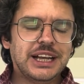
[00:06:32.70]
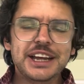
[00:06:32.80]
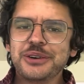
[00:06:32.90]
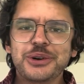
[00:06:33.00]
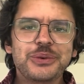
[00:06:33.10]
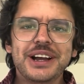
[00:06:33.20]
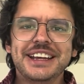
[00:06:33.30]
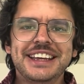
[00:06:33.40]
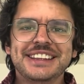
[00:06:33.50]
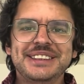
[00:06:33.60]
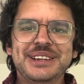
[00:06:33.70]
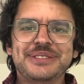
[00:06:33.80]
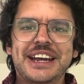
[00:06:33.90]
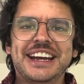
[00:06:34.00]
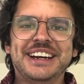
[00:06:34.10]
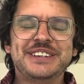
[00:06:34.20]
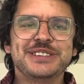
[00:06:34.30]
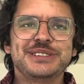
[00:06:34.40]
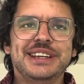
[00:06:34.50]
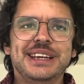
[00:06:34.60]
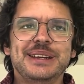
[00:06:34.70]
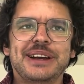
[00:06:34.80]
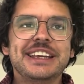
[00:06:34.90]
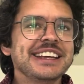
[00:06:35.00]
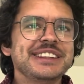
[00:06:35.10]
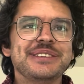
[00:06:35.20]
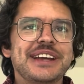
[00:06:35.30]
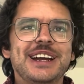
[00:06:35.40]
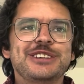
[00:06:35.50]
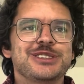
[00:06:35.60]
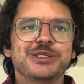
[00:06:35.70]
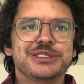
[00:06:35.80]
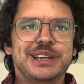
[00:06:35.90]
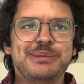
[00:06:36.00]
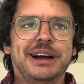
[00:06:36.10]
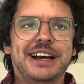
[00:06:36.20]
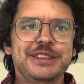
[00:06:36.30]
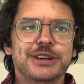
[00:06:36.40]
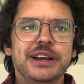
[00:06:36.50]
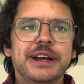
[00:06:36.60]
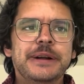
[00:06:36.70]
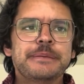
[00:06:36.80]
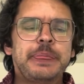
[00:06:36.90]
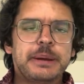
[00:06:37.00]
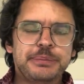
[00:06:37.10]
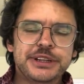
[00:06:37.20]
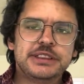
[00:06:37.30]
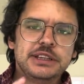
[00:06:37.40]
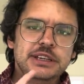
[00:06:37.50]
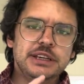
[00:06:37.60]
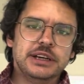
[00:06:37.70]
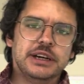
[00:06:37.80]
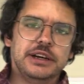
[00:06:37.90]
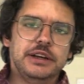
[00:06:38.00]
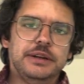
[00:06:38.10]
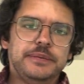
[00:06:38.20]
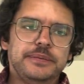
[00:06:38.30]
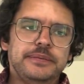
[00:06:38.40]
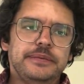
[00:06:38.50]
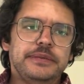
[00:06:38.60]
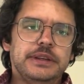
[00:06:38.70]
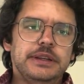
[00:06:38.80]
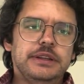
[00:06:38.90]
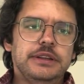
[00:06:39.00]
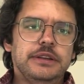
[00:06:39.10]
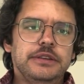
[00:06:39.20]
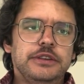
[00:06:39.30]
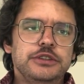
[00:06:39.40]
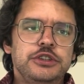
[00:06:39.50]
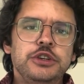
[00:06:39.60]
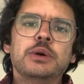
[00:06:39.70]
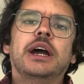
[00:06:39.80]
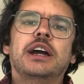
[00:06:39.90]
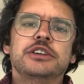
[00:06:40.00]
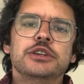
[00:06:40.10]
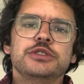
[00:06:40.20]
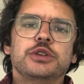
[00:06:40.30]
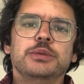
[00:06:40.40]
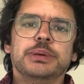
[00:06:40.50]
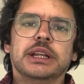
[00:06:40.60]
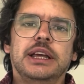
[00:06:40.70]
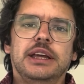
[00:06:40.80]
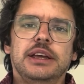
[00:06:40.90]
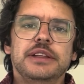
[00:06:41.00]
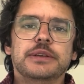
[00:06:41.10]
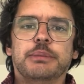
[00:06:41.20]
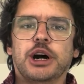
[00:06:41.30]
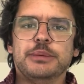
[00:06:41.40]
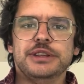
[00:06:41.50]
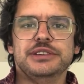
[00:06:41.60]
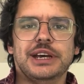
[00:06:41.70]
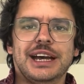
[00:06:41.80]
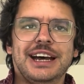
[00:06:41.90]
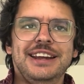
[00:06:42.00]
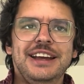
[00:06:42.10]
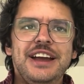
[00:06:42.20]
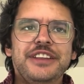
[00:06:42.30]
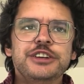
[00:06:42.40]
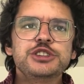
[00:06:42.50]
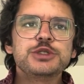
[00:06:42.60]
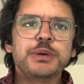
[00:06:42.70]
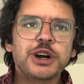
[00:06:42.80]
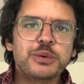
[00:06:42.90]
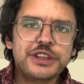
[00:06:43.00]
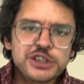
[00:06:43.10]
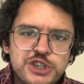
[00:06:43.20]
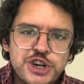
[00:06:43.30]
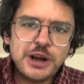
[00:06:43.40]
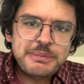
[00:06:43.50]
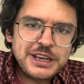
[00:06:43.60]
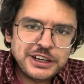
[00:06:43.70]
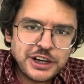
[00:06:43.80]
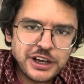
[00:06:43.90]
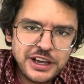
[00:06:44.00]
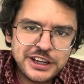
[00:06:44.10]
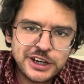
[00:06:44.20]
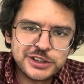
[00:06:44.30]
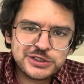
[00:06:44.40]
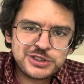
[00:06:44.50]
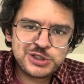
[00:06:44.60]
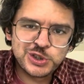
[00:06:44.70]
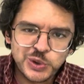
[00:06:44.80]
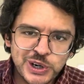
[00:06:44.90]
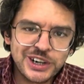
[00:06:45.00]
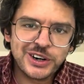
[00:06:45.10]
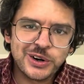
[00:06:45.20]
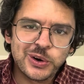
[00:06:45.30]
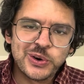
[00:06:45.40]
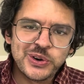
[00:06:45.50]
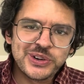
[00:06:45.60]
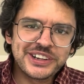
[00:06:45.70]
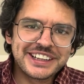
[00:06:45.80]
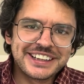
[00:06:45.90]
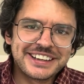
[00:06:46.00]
don't know why I can't think of the actor's name. I can't think of the actress's name either. But the two actors who play the mom and the dad, there's this part where they jump in a sewer hole,